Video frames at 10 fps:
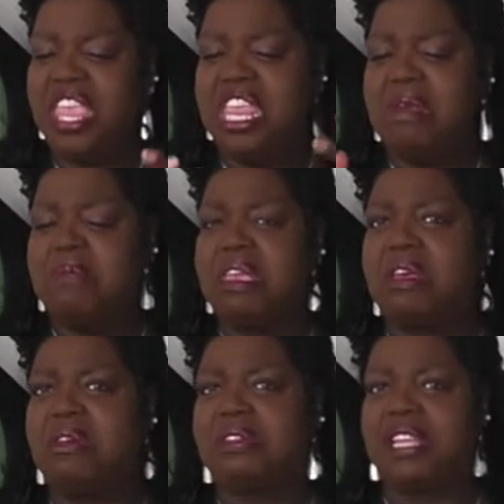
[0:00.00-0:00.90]
eat a
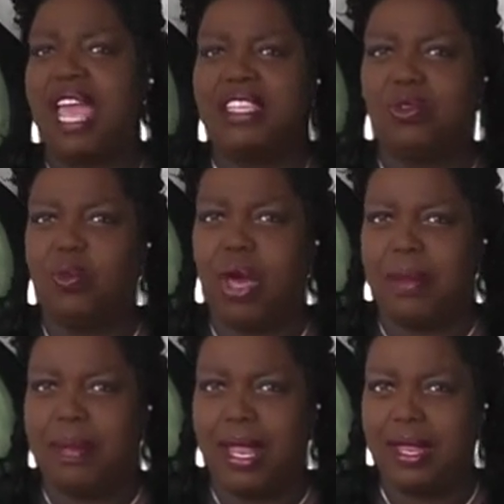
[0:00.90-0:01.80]
big old slice of
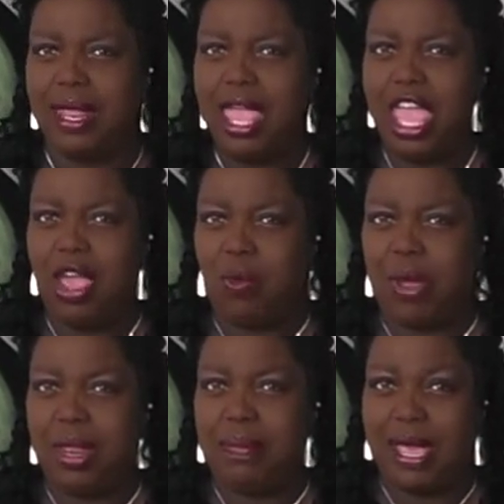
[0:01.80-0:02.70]
watermelon and
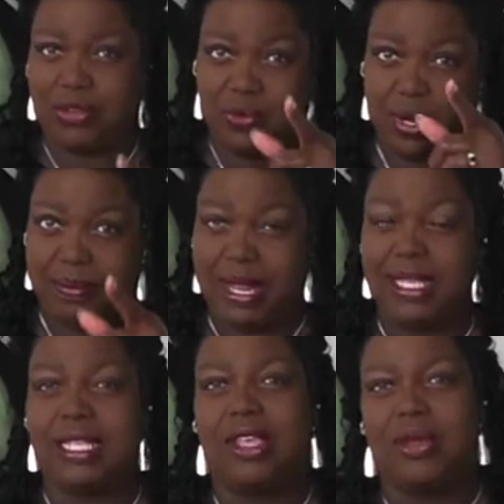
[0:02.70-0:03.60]
wait about 20
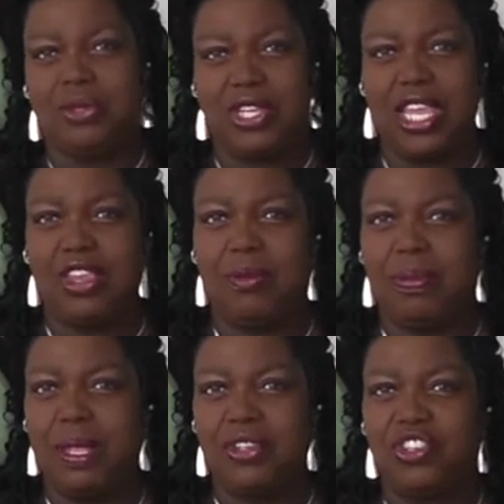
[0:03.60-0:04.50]
minutes and go check your
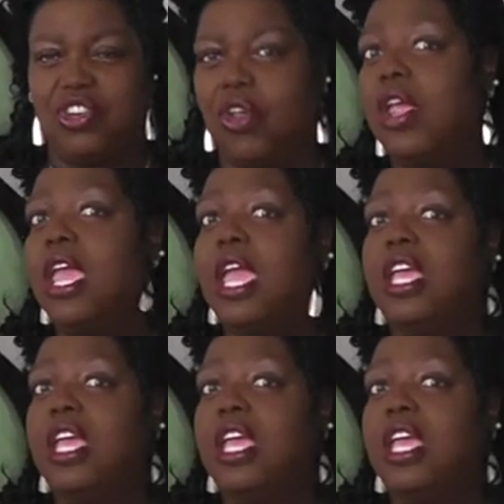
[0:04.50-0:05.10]
blood sugar.